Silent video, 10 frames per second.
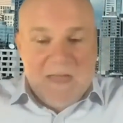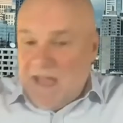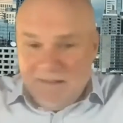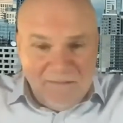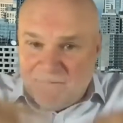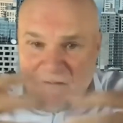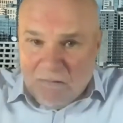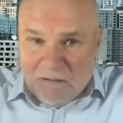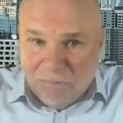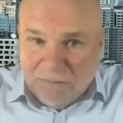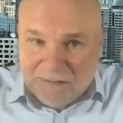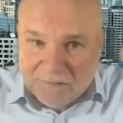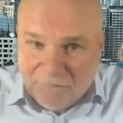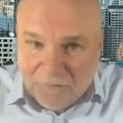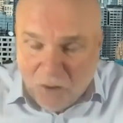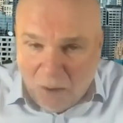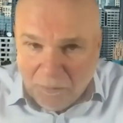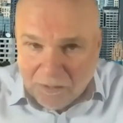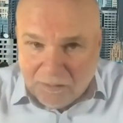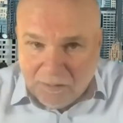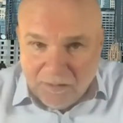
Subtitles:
is a very recent phenomenon.